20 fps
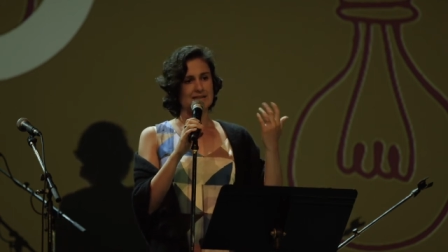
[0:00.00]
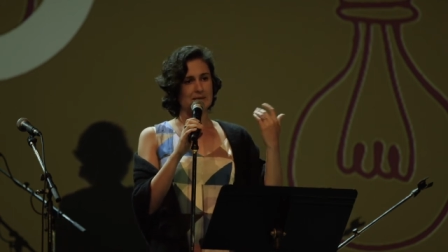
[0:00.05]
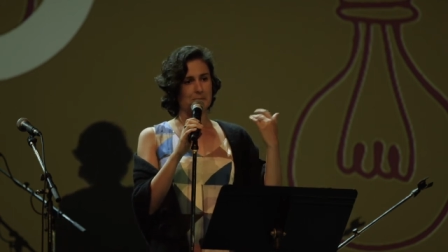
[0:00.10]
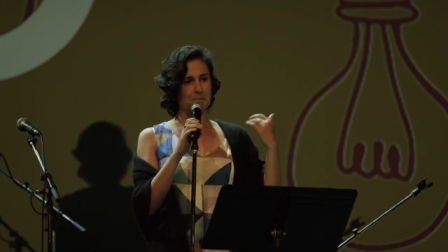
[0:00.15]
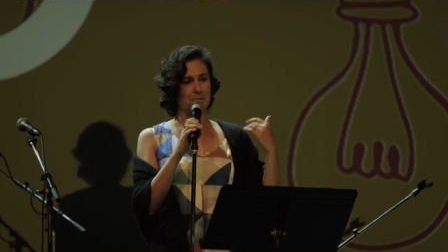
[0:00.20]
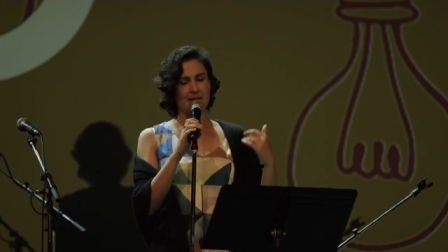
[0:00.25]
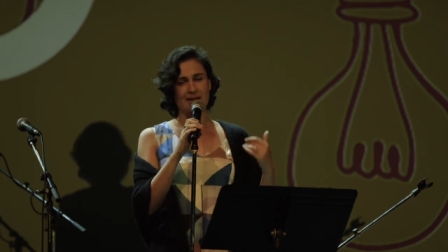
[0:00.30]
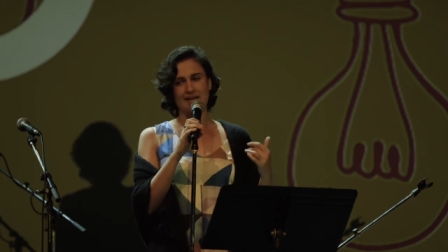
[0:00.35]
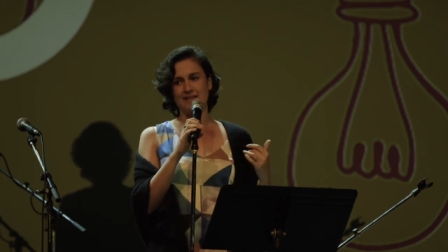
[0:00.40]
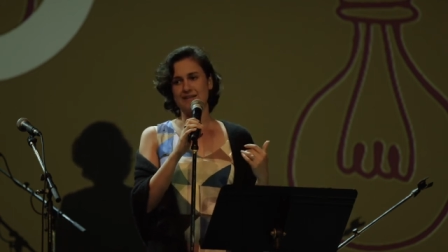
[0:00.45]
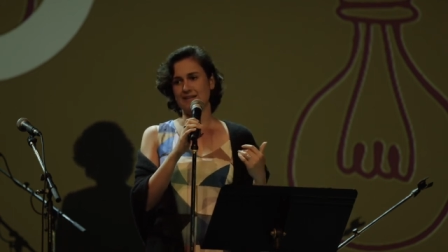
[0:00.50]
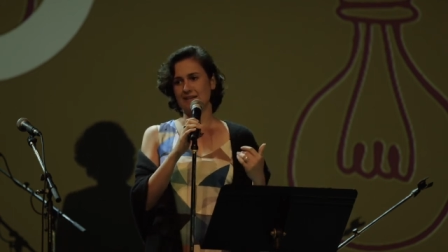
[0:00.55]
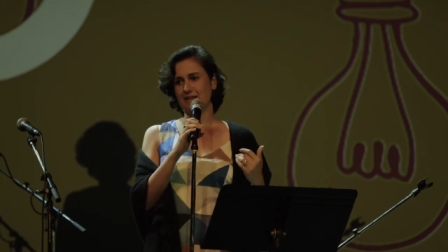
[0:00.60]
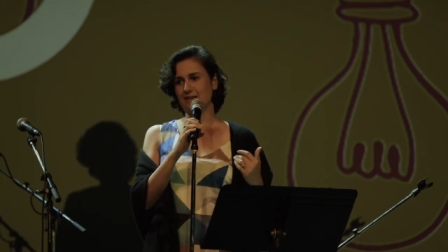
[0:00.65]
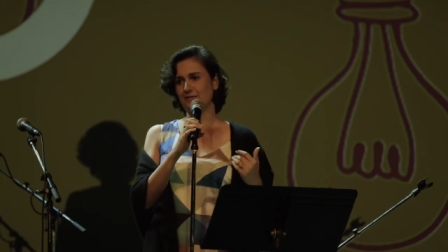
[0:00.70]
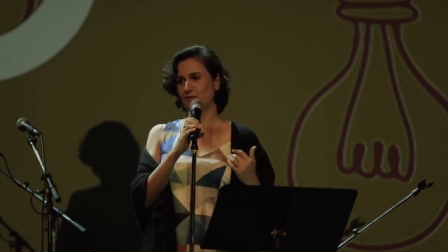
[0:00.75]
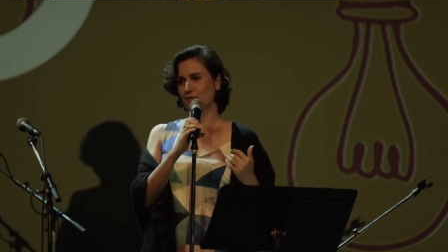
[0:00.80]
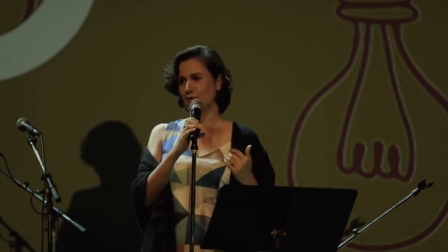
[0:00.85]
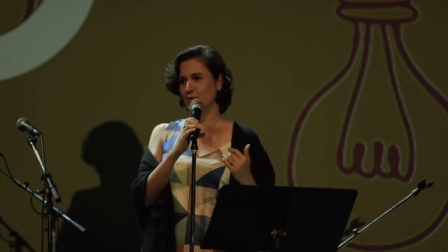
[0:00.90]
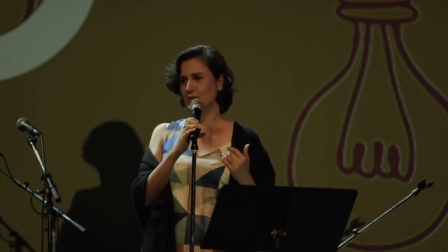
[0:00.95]
the abiding
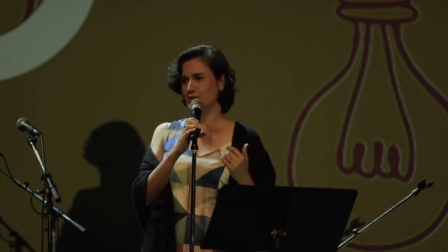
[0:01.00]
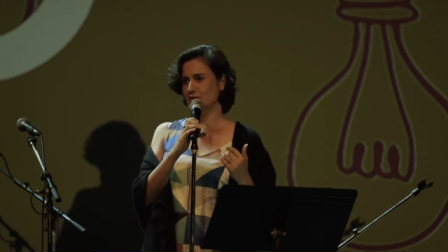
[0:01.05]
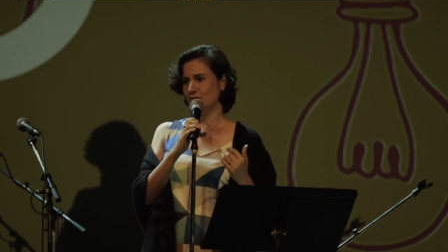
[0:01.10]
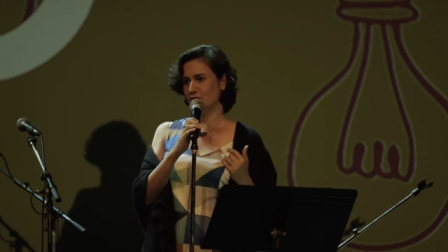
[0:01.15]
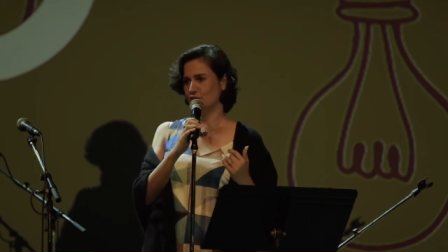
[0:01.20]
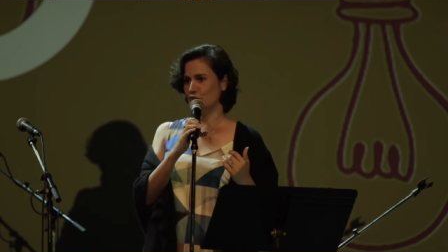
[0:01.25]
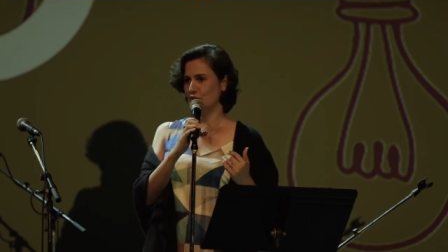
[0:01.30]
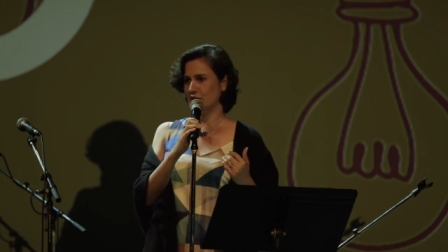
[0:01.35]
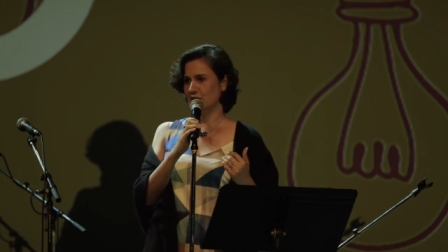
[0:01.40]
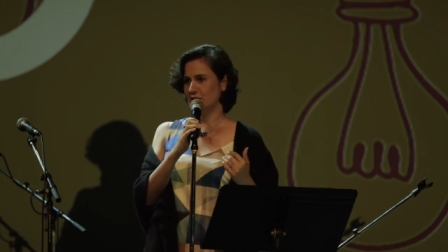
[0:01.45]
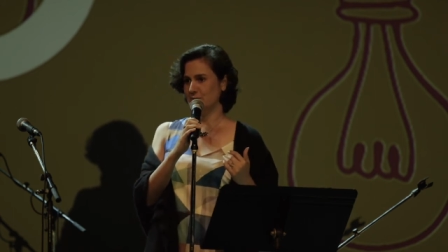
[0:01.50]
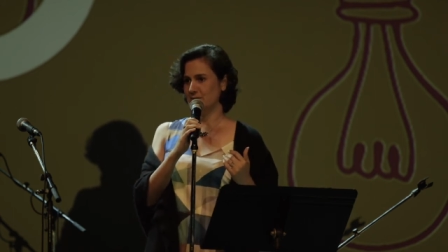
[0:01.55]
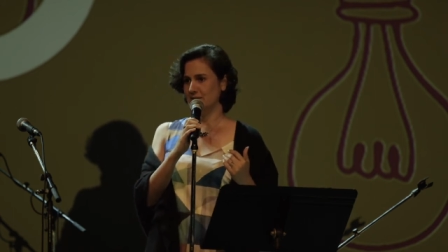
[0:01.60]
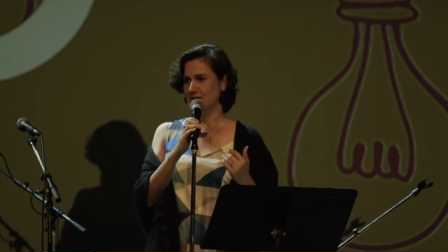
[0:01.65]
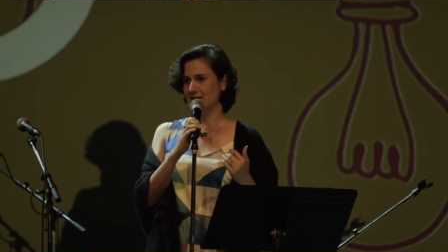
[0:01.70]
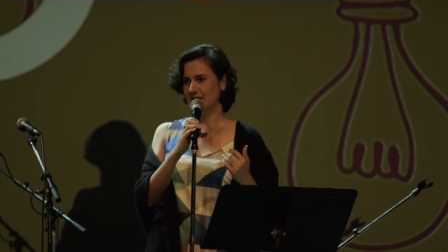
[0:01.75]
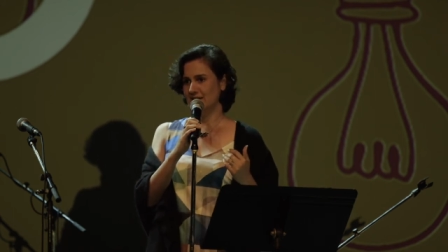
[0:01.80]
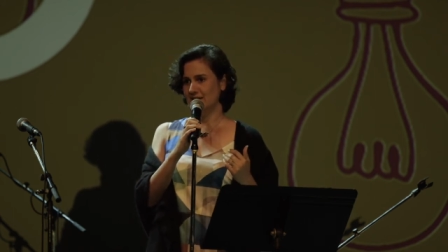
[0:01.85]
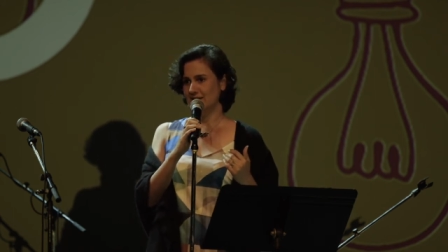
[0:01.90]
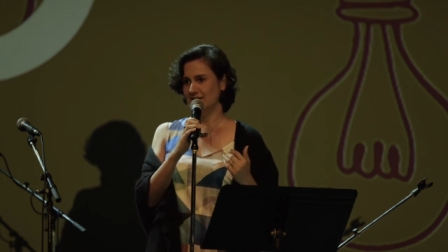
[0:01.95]
influence of
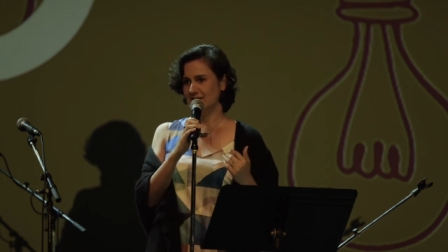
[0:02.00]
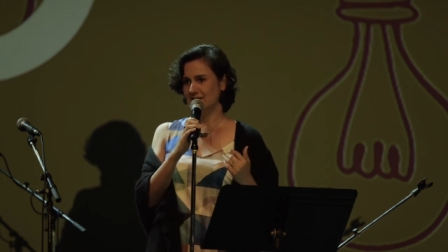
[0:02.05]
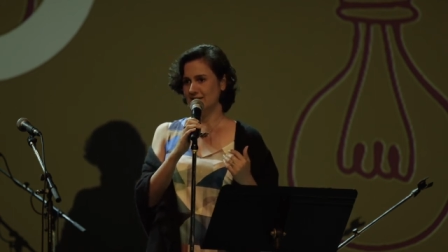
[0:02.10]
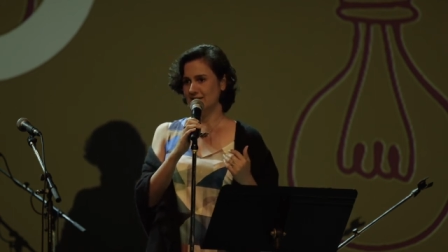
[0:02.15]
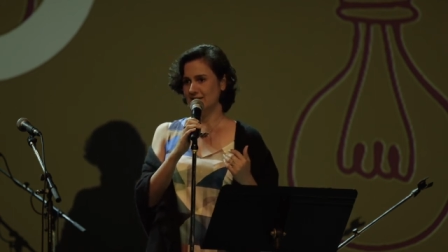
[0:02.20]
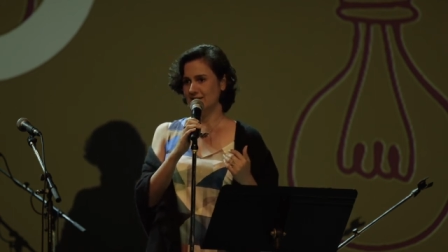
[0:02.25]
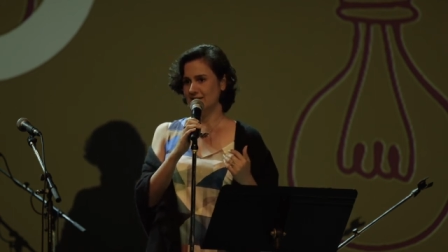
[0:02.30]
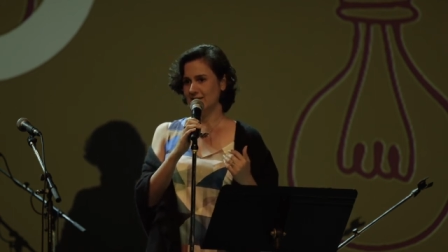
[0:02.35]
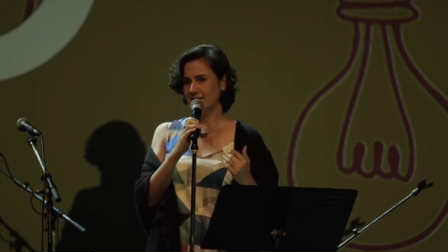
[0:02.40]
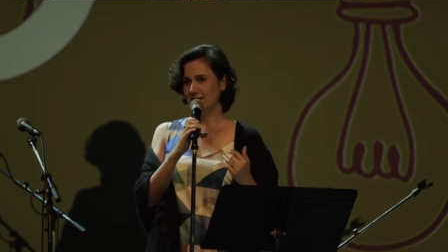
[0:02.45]
Shakespeare in India.